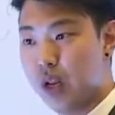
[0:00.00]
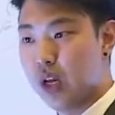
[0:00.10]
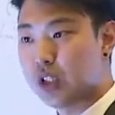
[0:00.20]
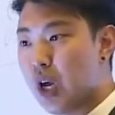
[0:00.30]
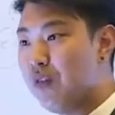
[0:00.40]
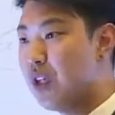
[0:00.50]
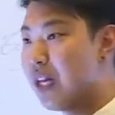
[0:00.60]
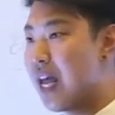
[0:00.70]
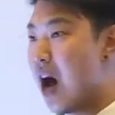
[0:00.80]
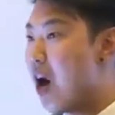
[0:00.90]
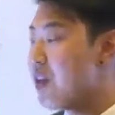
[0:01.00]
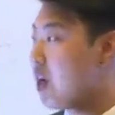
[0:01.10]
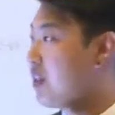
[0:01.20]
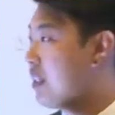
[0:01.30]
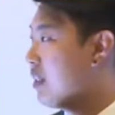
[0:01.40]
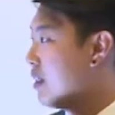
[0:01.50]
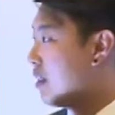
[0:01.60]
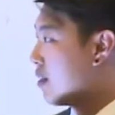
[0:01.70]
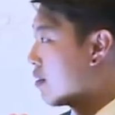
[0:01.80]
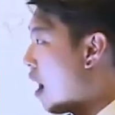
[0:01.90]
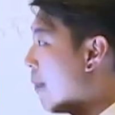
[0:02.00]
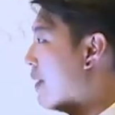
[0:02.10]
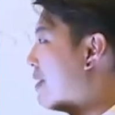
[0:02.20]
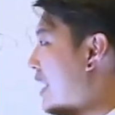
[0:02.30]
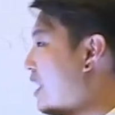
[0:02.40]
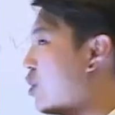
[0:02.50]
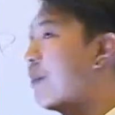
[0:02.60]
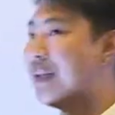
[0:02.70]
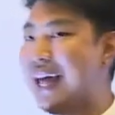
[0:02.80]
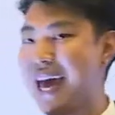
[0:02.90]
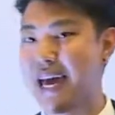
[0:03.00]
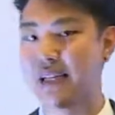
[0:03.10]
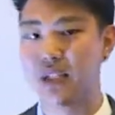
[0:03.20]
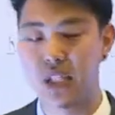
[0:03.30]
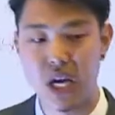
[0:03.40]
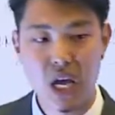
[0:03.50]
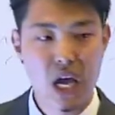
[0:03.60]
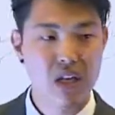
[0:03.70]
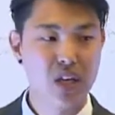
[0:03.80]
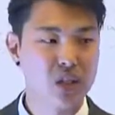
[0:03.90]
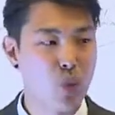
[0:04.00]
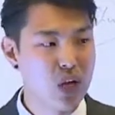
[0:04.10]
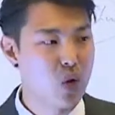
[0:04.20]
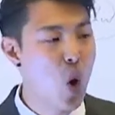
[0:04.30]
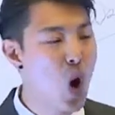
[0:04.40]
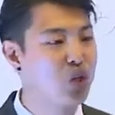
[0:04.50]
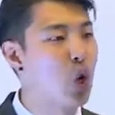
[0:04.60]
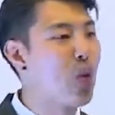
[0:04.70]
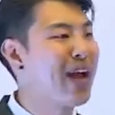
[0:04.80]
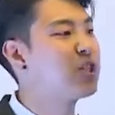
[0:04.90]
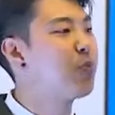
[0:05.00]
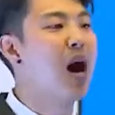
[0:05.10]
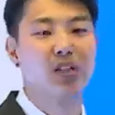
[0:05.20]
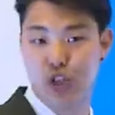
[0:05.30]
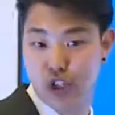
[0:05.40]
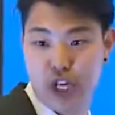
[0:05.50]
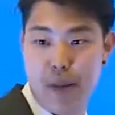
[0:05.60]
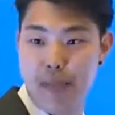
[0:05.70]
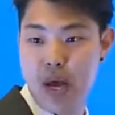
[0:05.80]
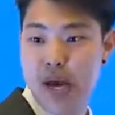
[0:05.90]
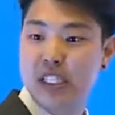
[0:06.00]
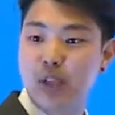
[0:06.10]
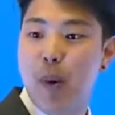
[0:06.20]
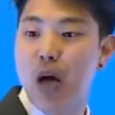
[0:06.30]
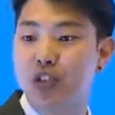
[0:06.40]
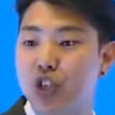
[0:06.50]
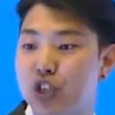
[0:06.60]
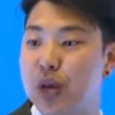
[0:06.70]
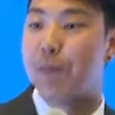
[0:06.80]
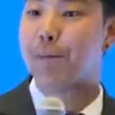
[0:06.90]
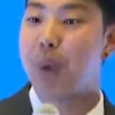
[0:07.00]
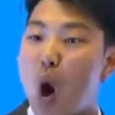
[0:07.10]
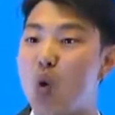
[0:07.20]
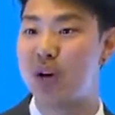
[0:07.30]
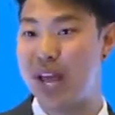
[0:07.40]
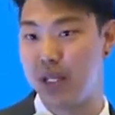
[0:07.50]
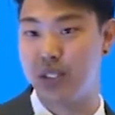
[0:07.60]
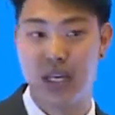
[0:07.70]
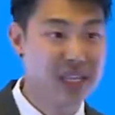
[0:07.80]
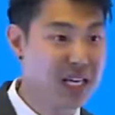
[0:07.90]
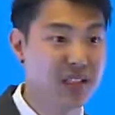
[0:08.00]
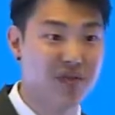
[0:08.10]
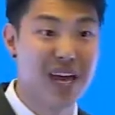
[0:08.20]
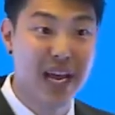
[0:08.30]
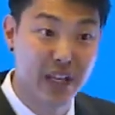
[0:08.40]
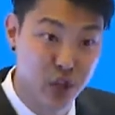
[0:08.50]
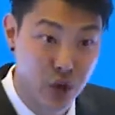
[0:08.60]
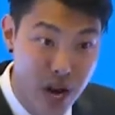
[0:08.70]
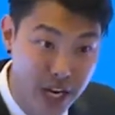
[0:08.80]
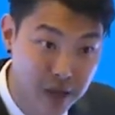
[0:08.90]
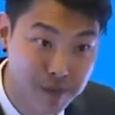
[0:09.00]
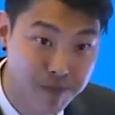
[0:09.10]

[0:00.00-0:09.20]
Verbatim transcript: So if you look at other compensation plans, there's what you call direct sponsorship, sponsorship bonus, things of that nature, right?